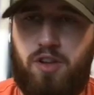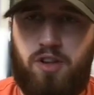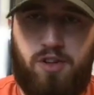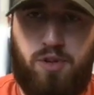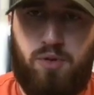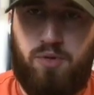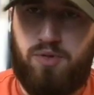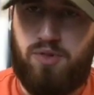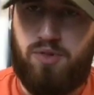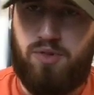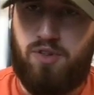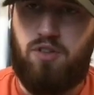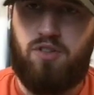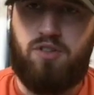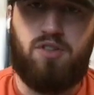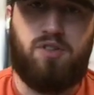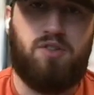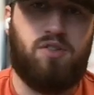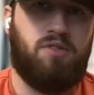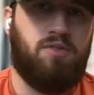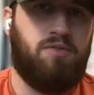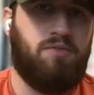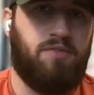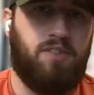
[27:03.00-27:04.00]

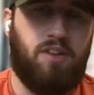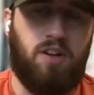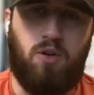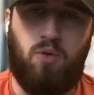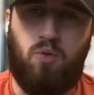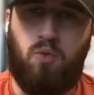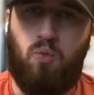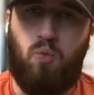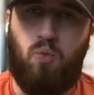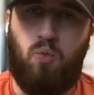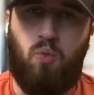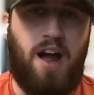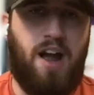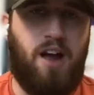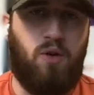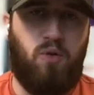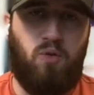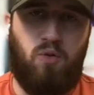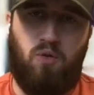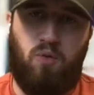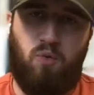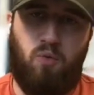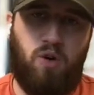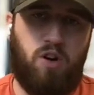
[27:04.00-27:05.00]
users,
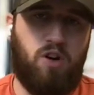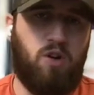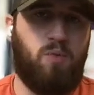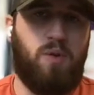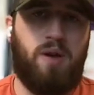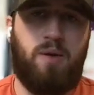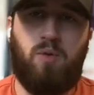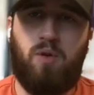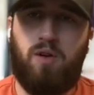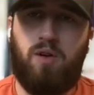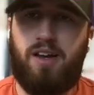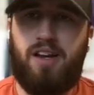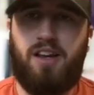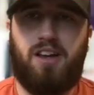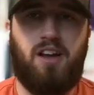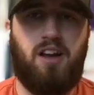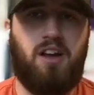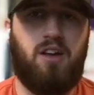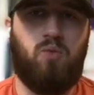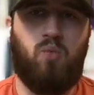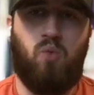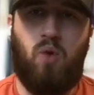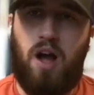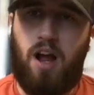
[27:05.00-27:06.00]
what are we working
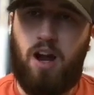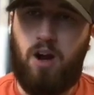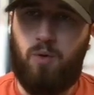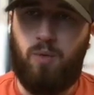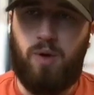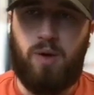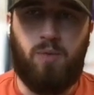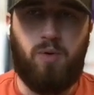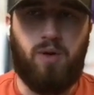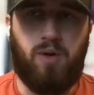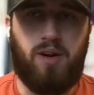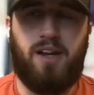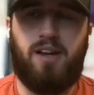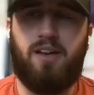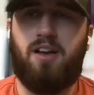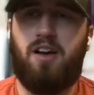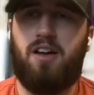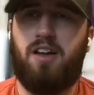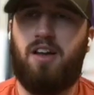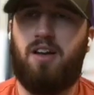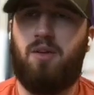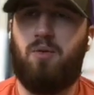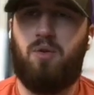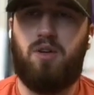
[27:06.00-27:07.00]
on? Why are we working
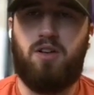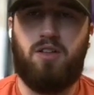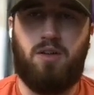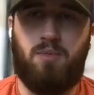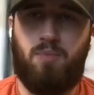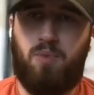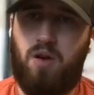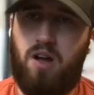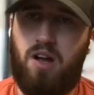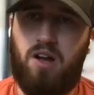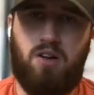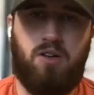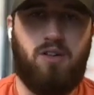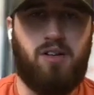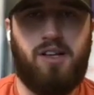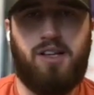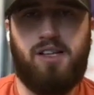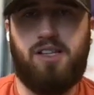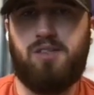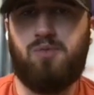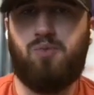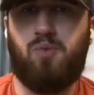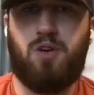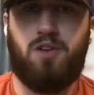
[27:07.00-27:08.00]
on it? What are the
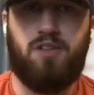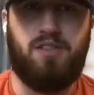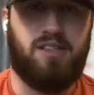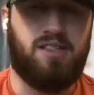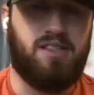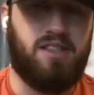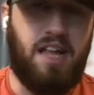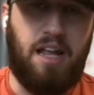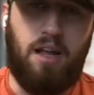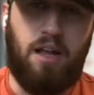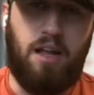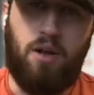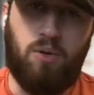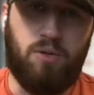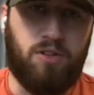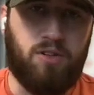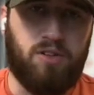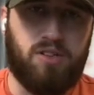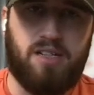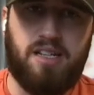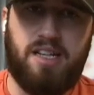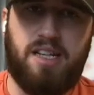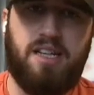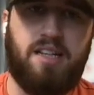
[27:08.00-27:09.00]
priorities? What are the
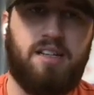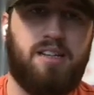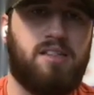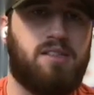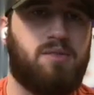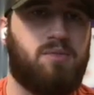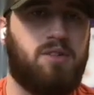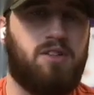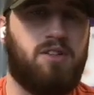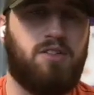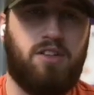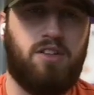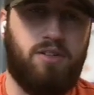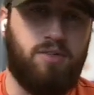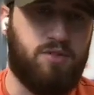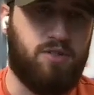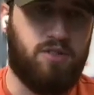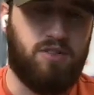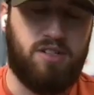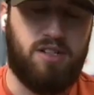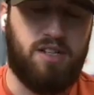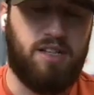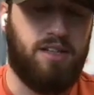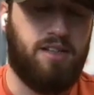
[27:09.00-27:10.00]
stakeholders' needs? What are the
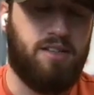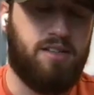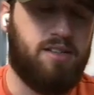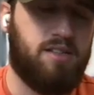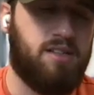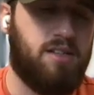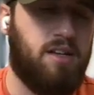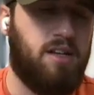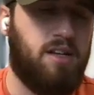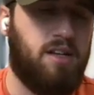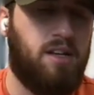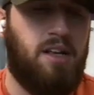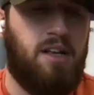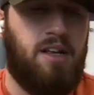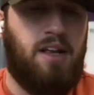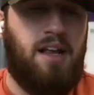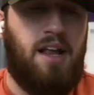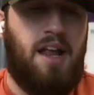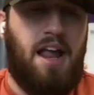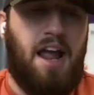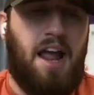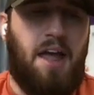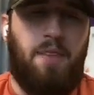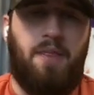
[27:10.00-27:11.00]
users' needs?
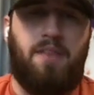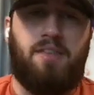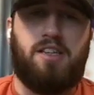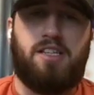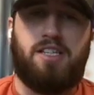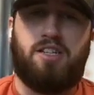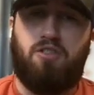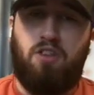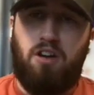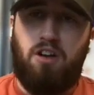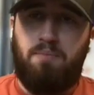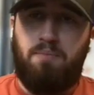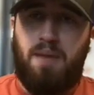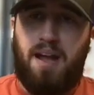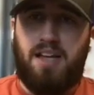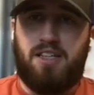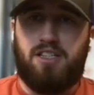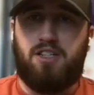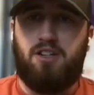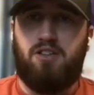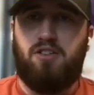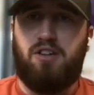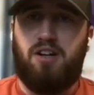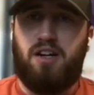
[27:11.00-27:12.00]
And then the Scrum
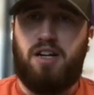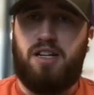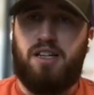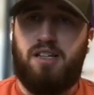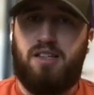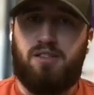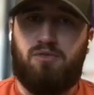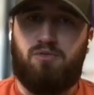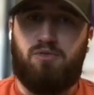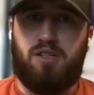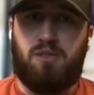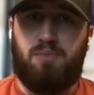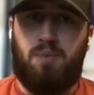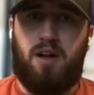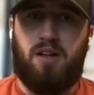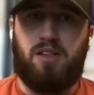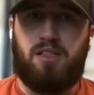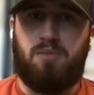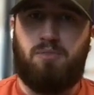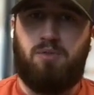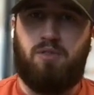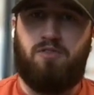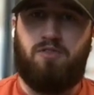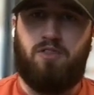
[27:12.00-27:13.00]
Master is
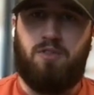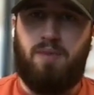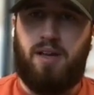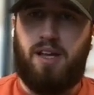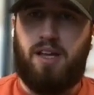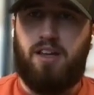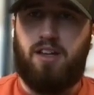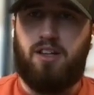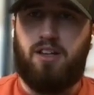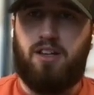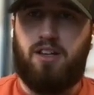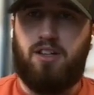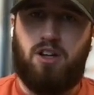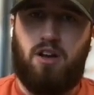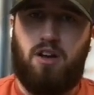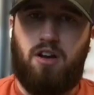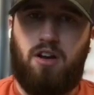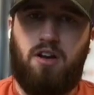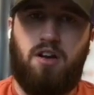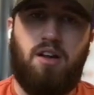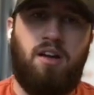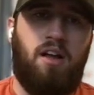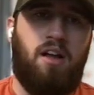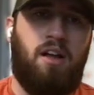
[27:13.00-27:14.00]
responsible for making
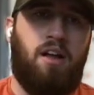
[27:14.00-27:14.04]
sure